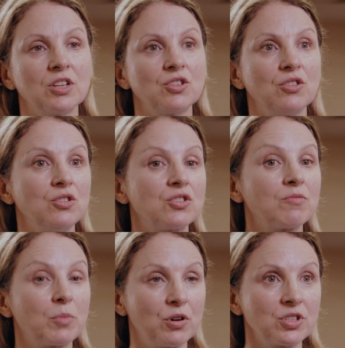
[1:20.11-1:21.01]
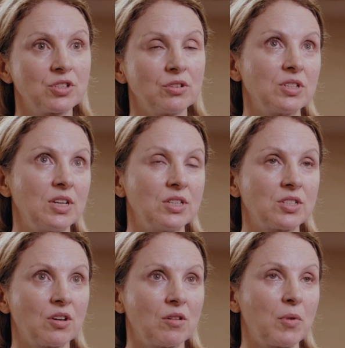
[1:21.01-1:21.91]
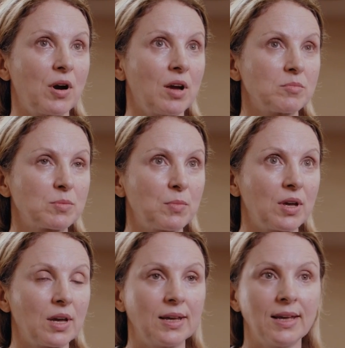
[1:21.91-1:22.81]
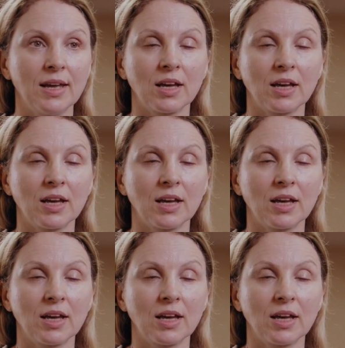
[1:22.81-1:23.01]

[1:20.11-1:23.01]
to the use of personal data, perhaps by